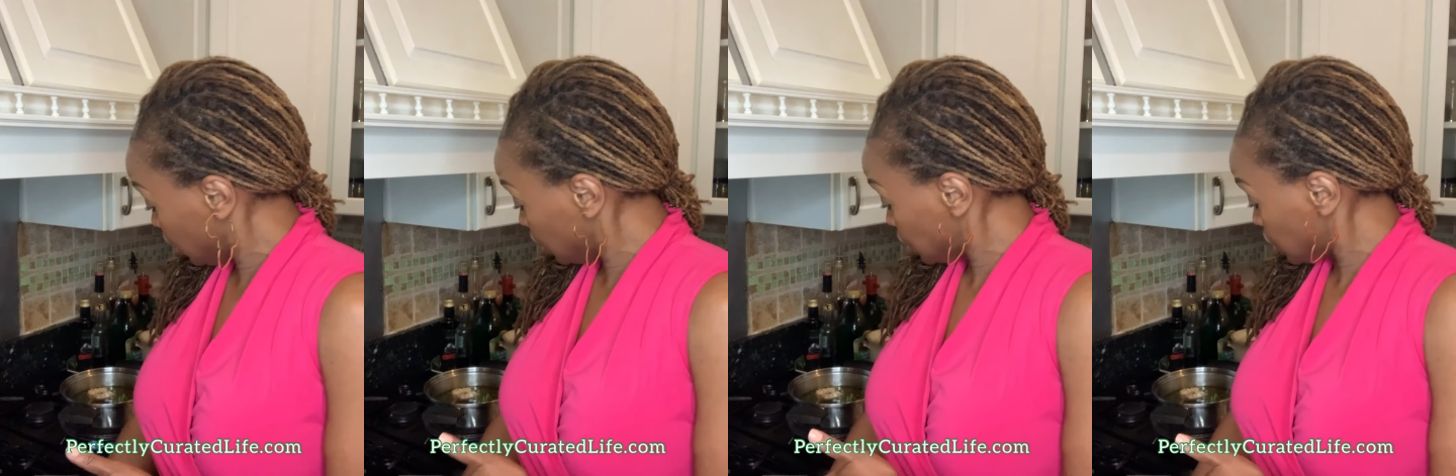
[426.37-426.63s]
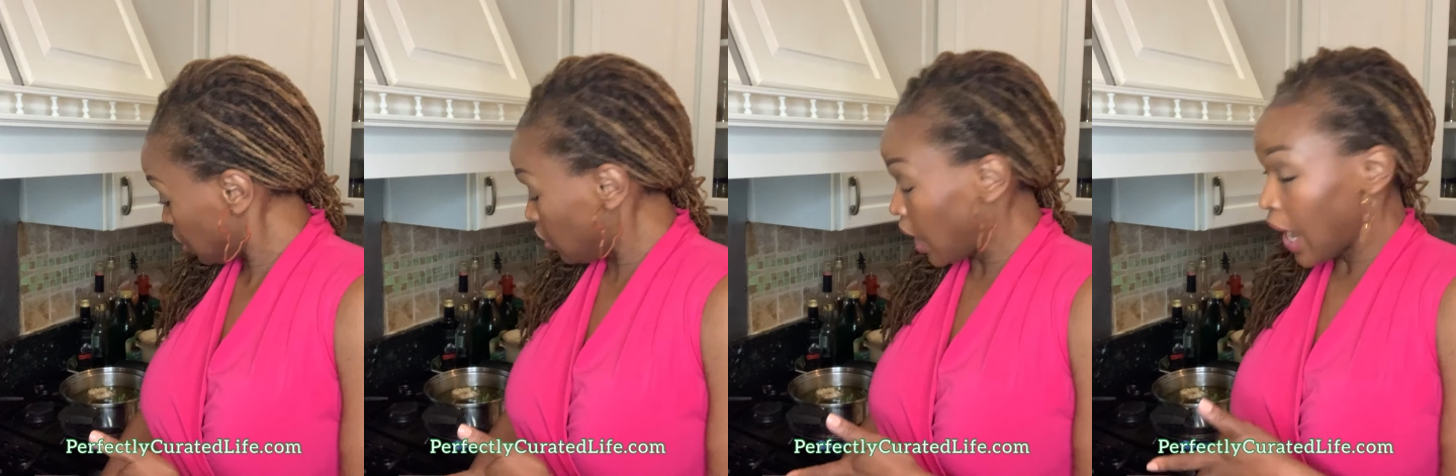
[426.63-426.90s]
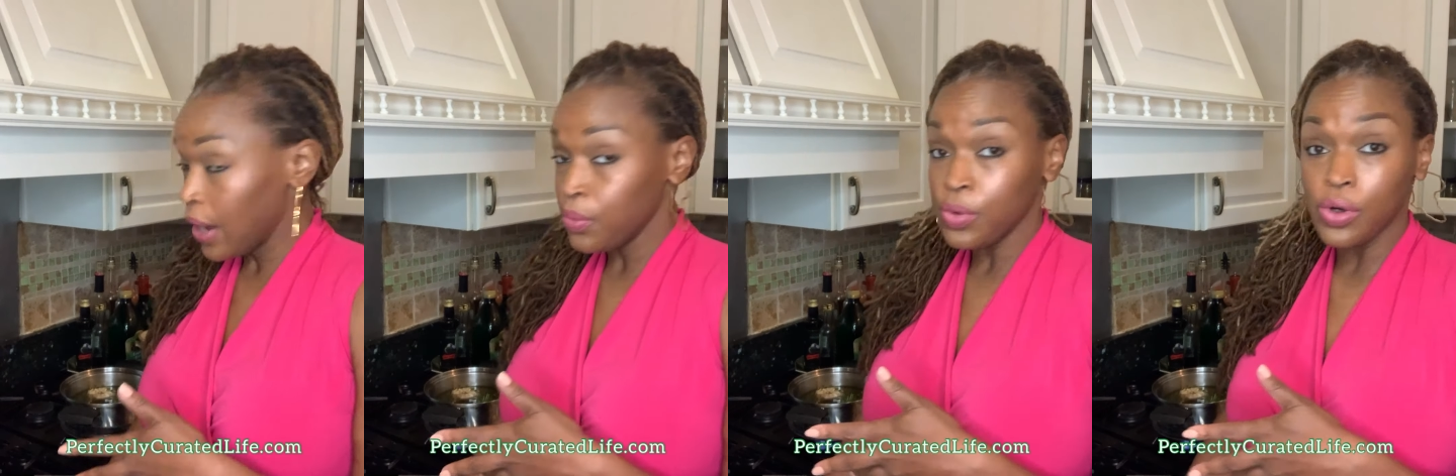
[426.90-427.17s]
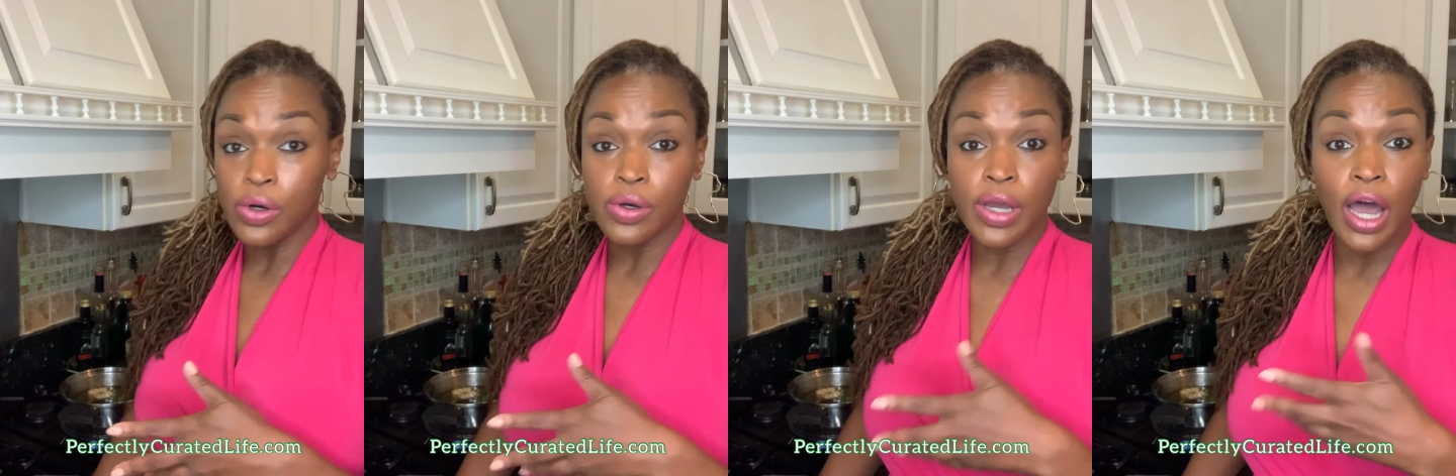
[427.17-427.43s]
So I
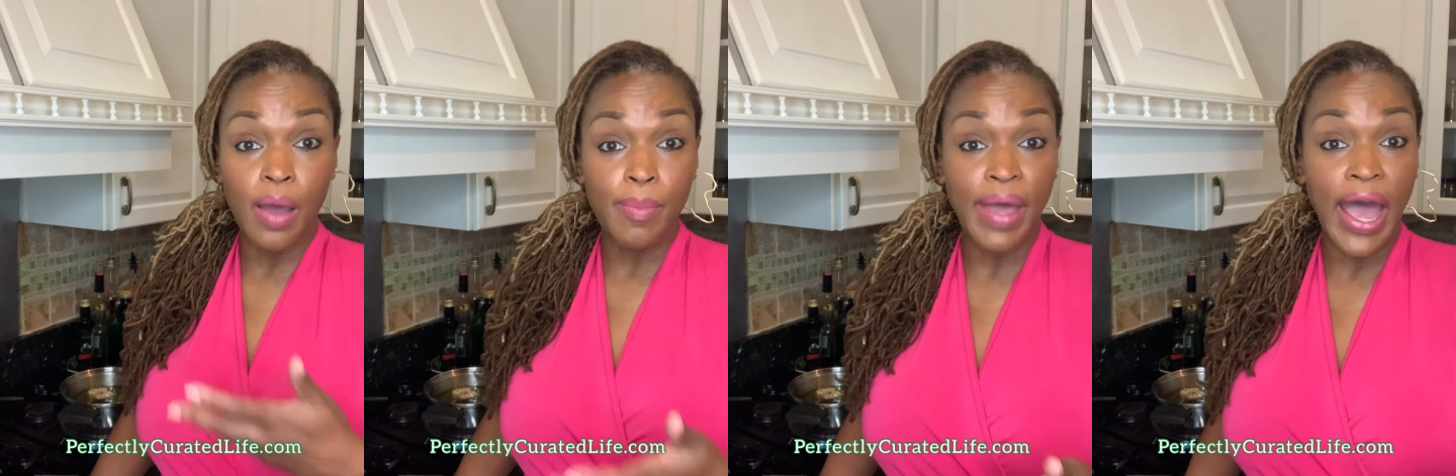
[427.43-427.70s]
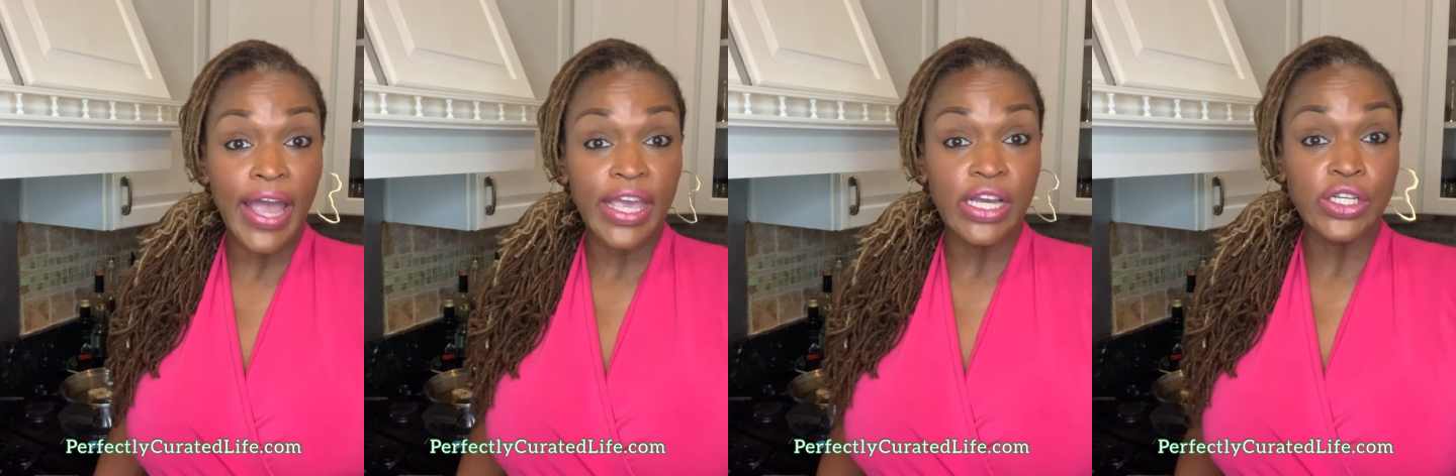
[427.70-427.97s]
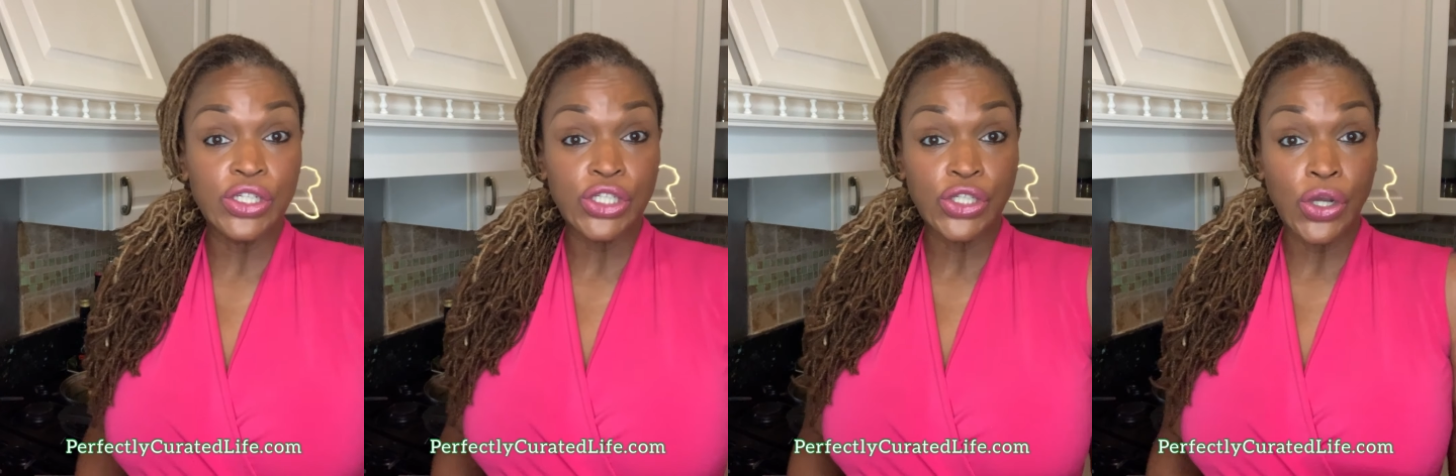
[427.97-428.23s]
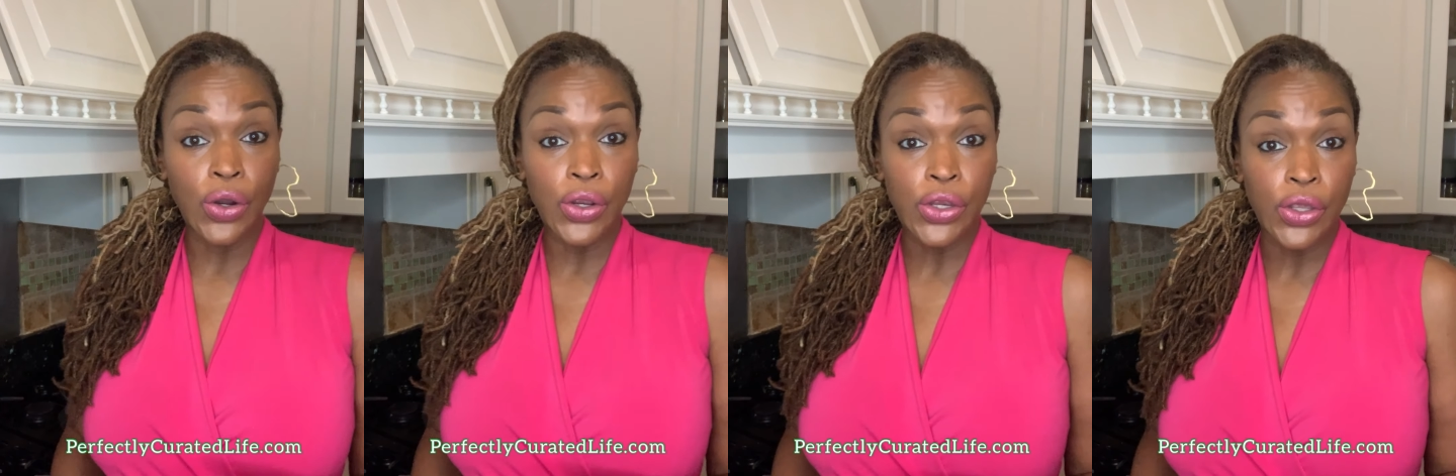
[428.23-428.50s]
will come back and
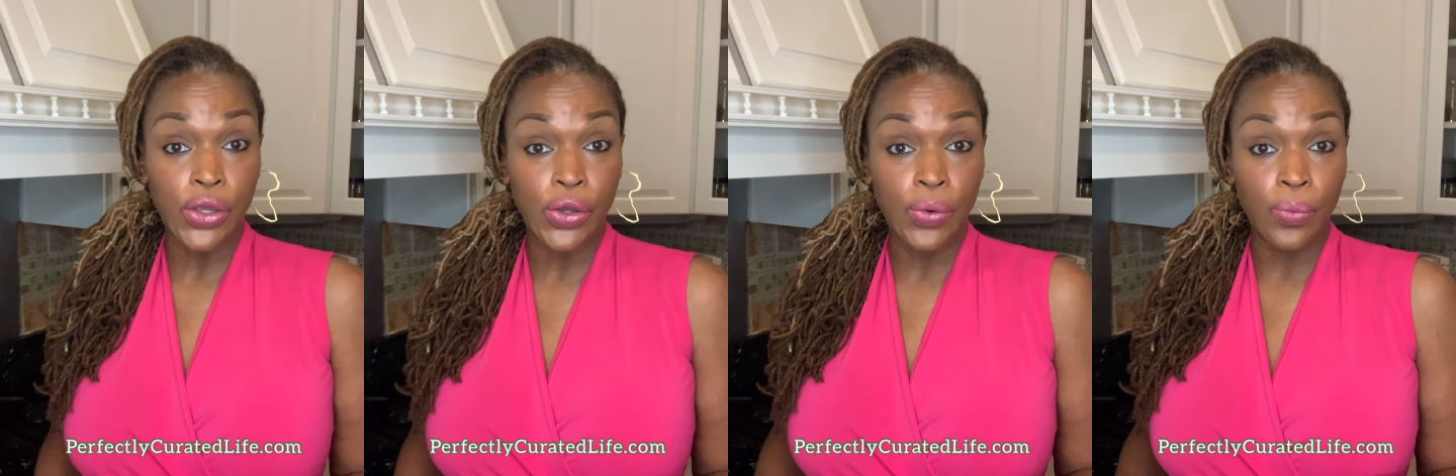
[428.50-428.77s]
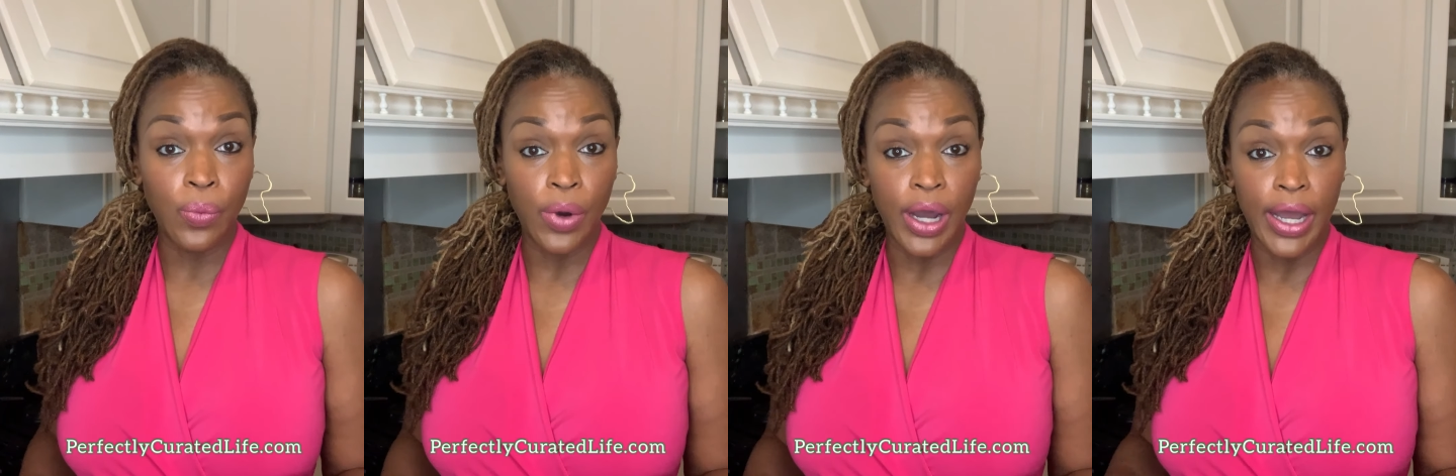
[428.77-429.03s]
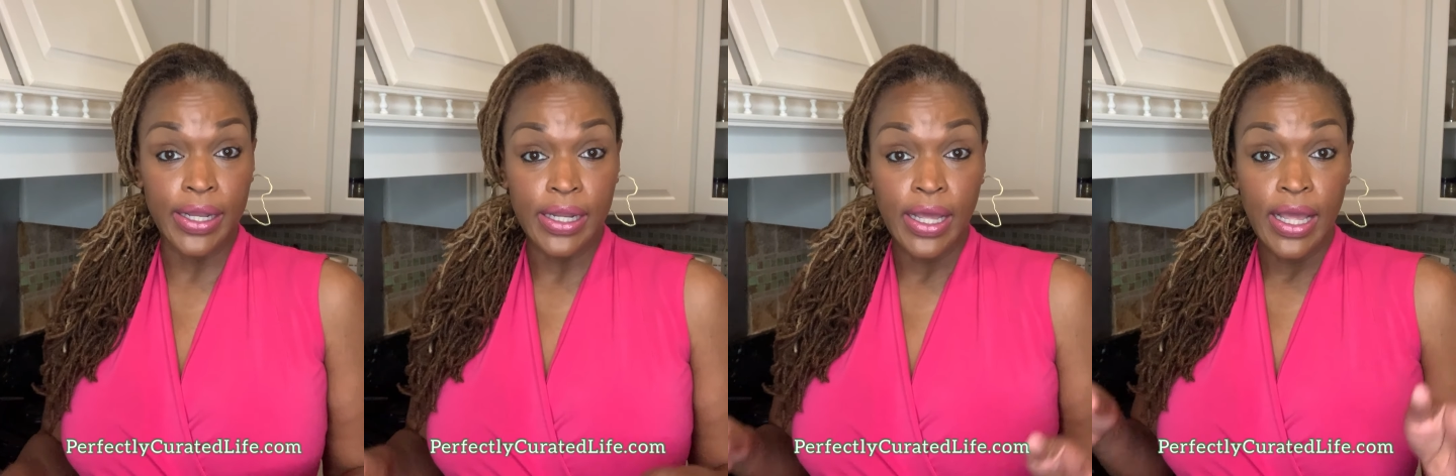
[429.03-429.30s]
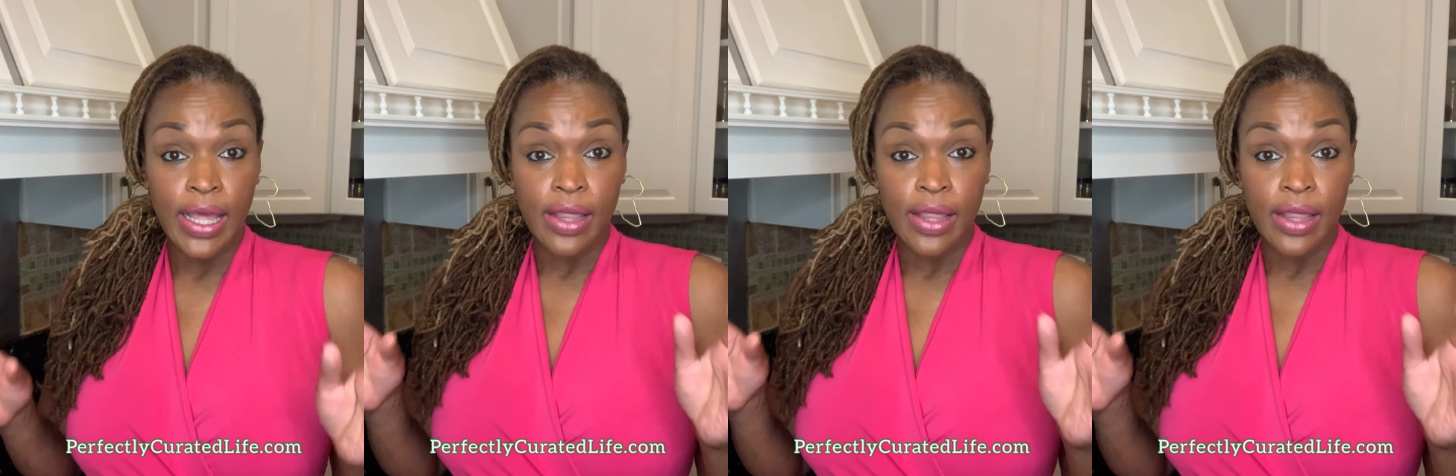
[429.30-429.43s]
show you what